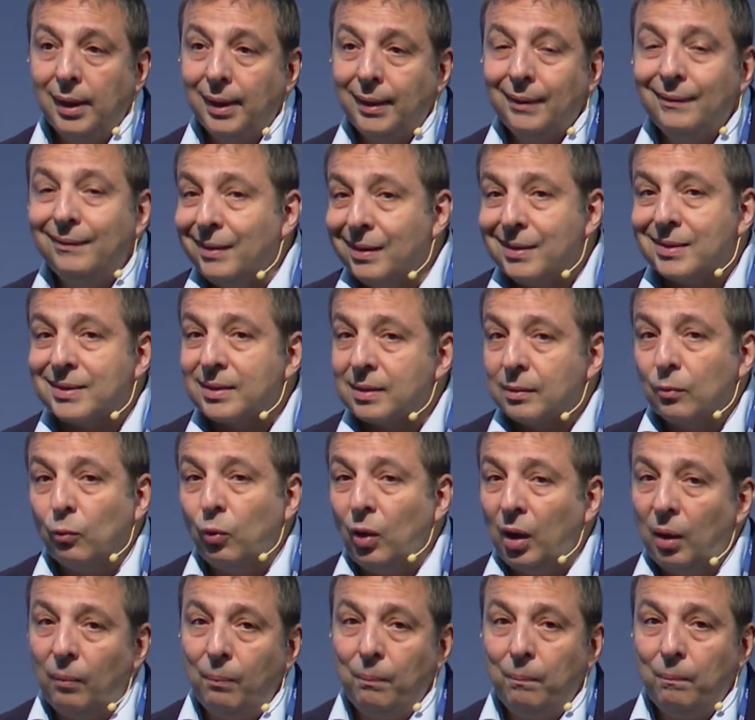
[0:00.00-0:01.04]
This
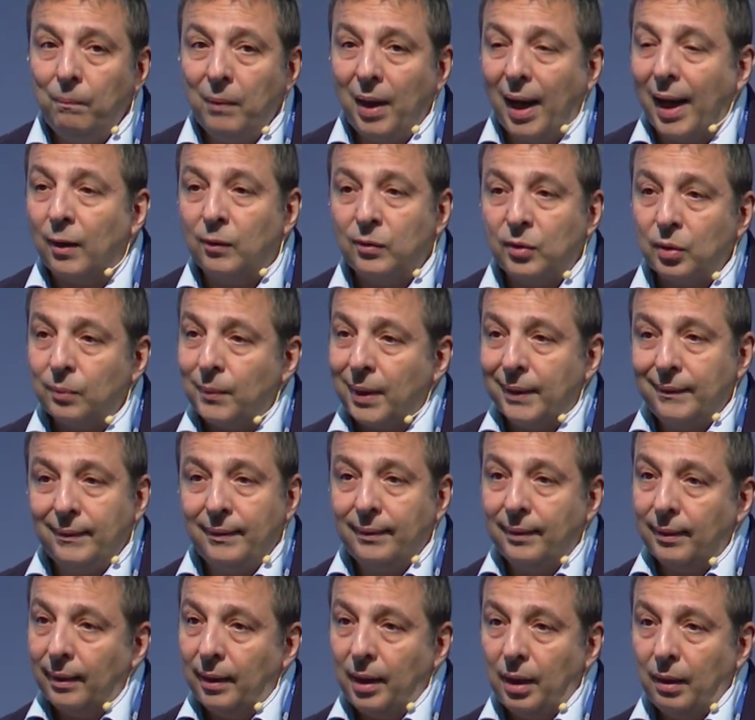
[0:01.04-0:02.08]
will
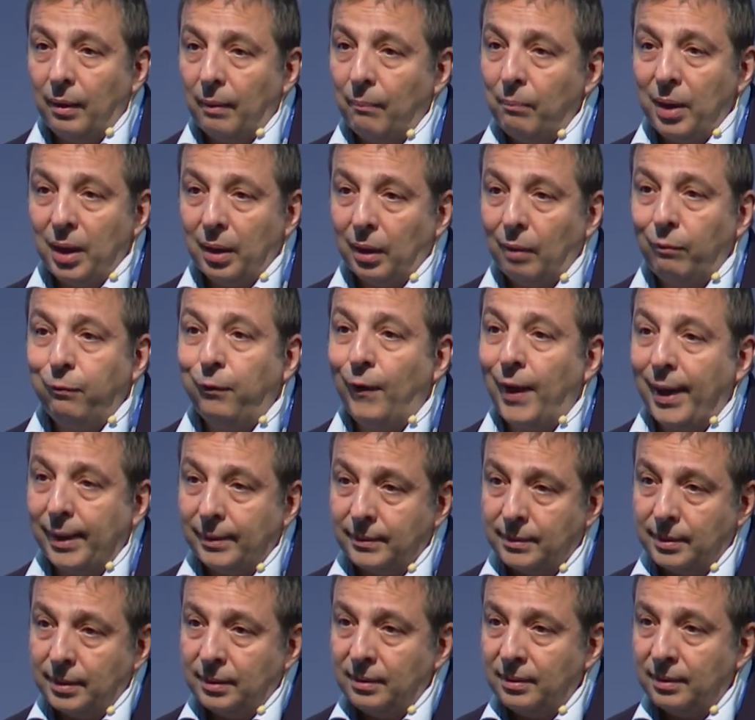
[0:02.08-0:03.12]
automatically be
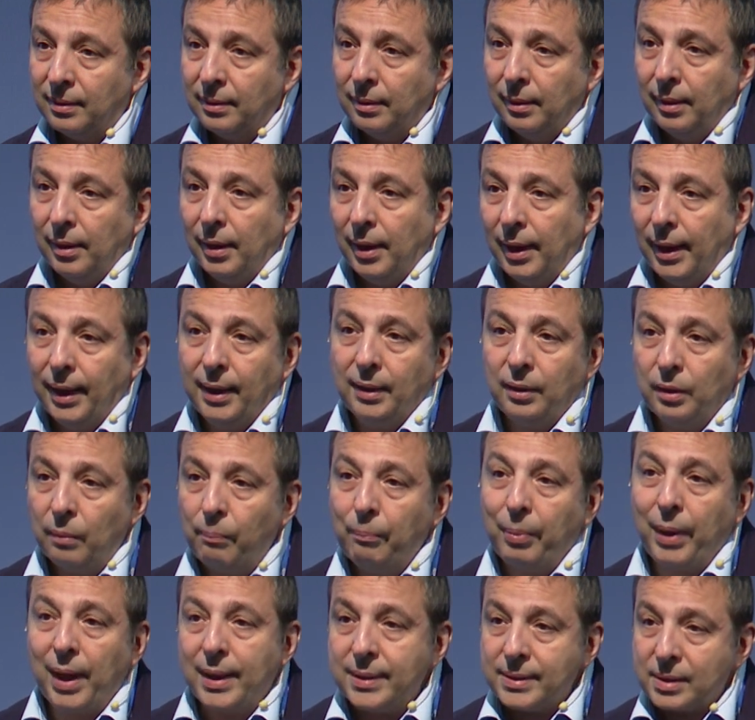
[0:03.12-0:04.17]
reflected in the
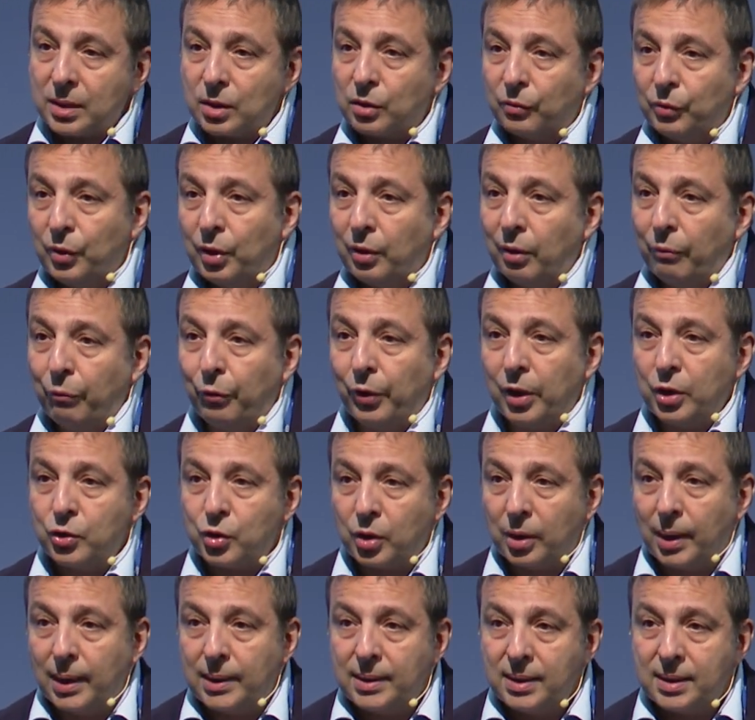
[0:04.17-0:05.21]
prices of the
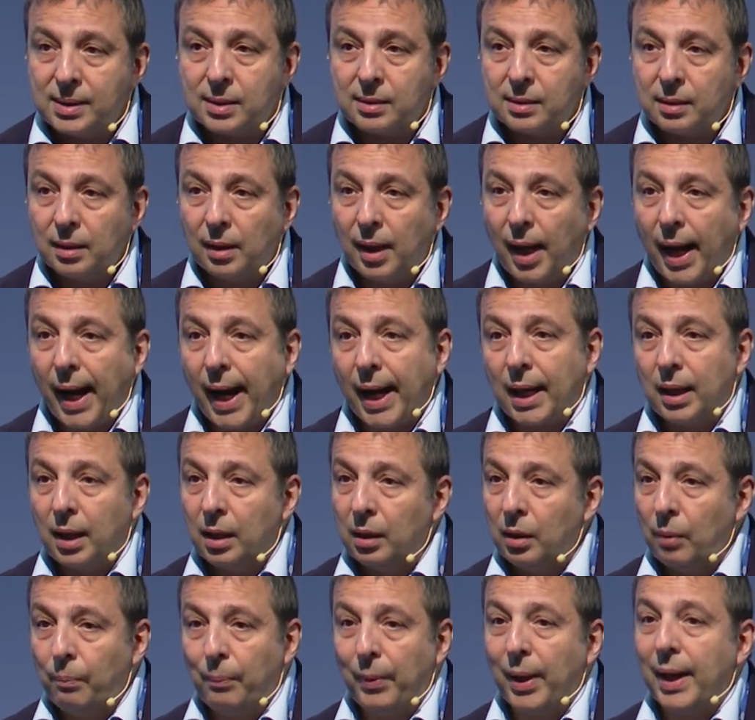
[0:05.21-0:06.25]
refrigerants and in the
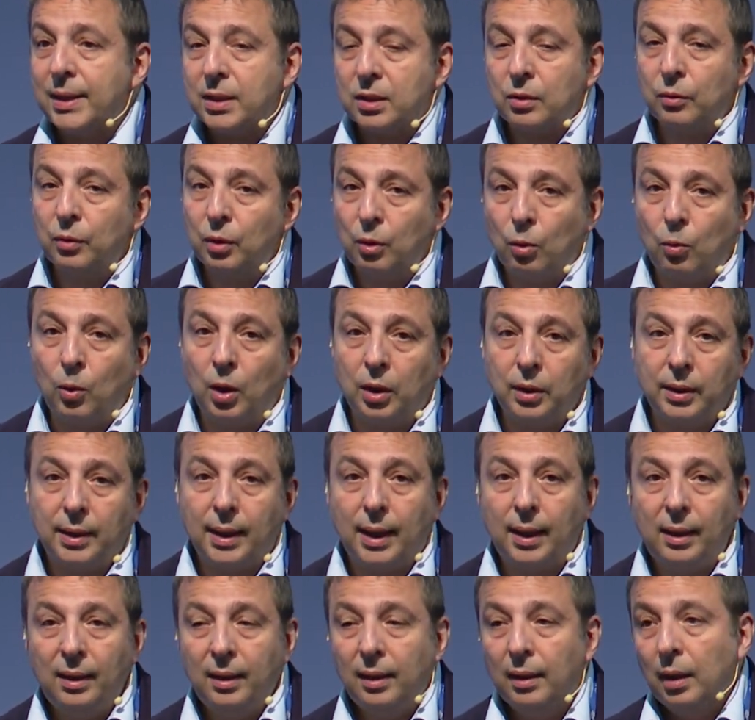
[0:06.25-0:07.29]
price of the
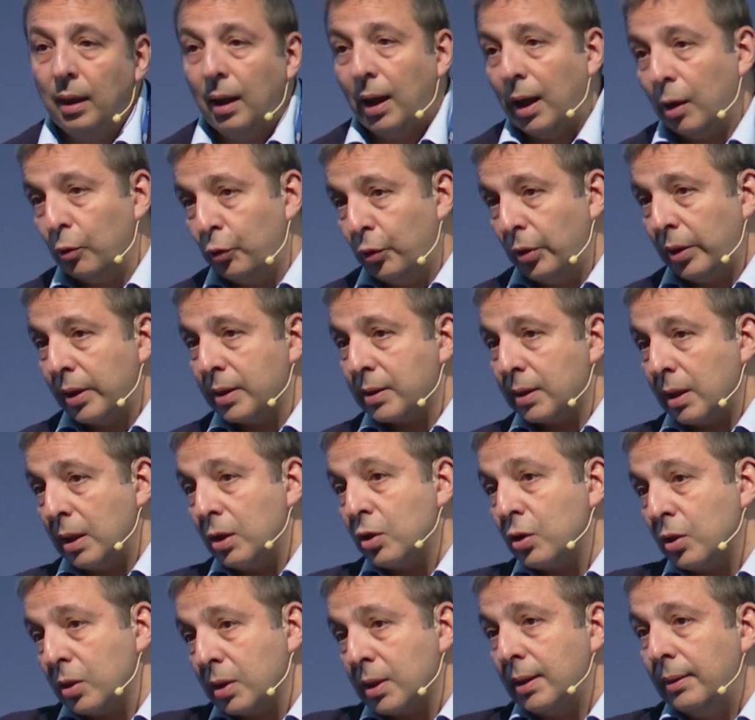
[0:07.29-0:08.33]
quota,
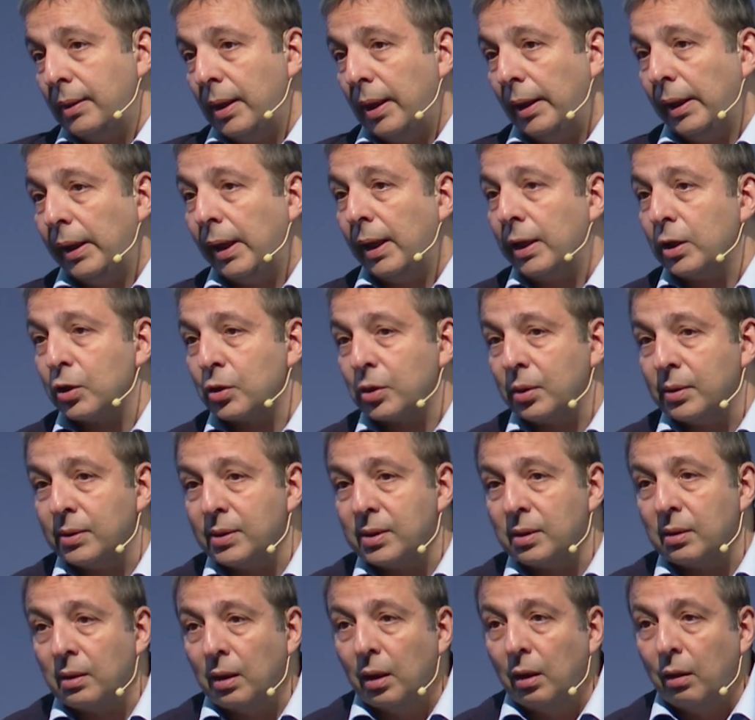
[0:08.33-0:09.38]
authorizations and delegations
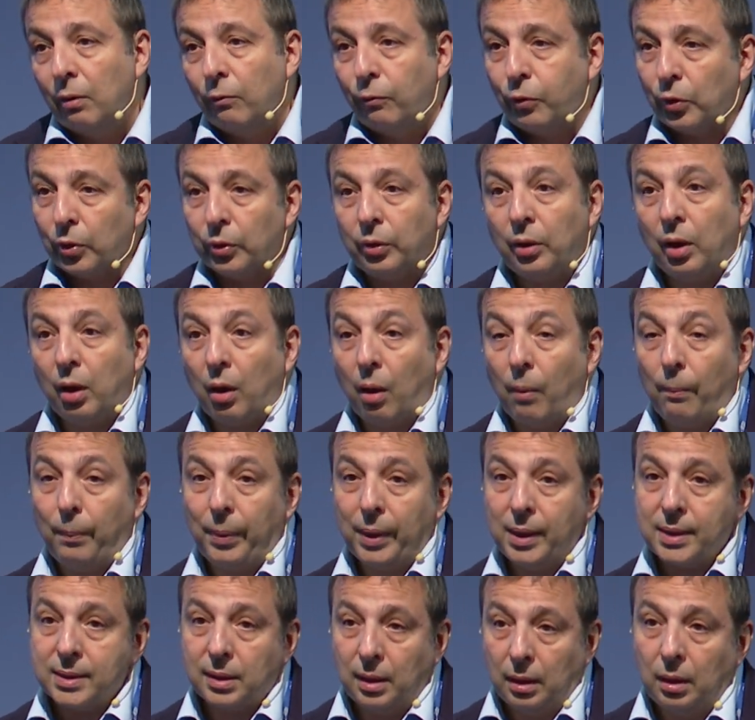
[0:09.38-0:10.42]
for the
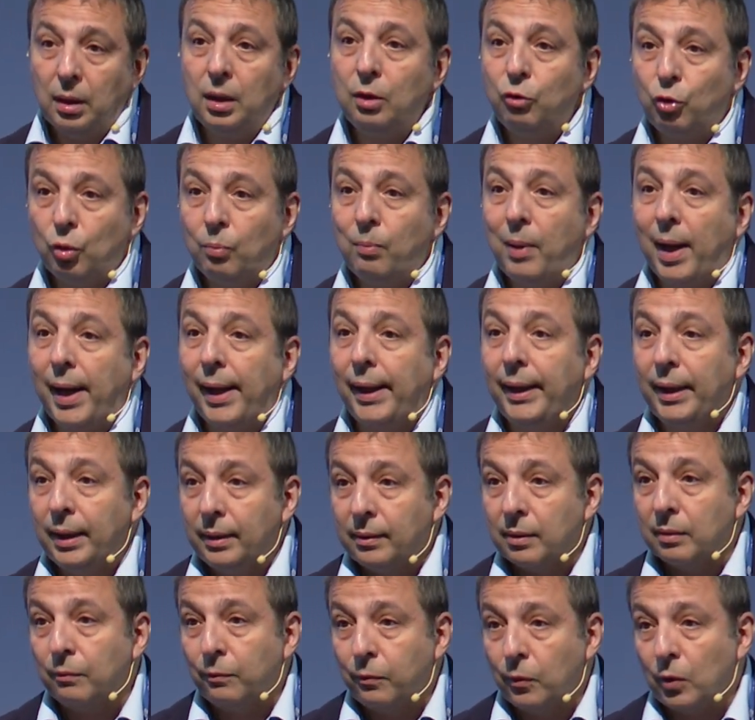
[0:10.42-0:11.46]
companies that need to buy it
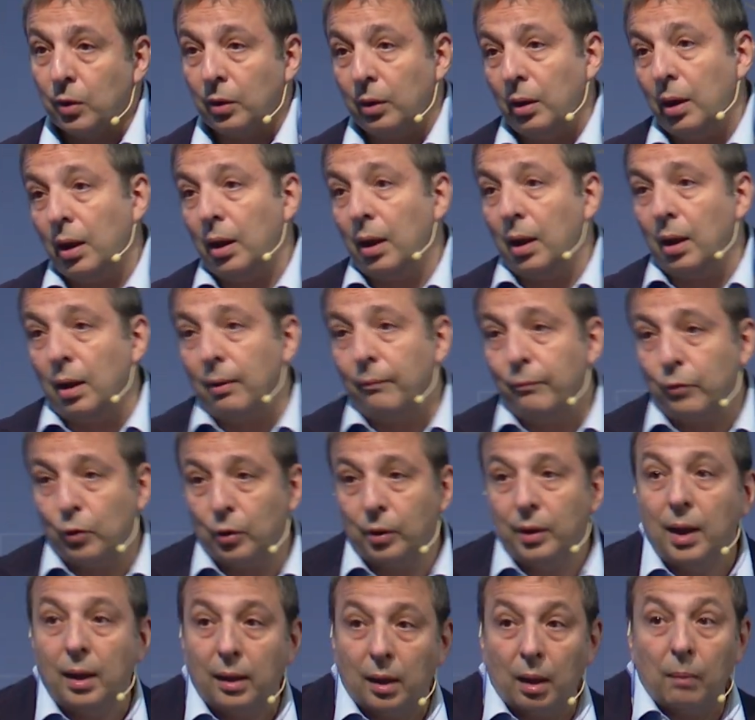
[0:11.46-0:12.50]
for
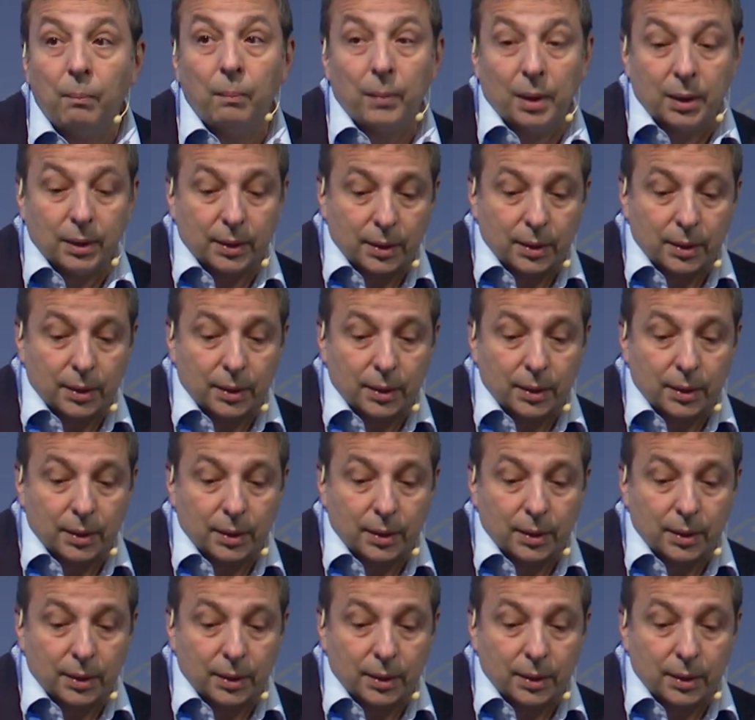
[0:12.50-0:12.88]
the equipment.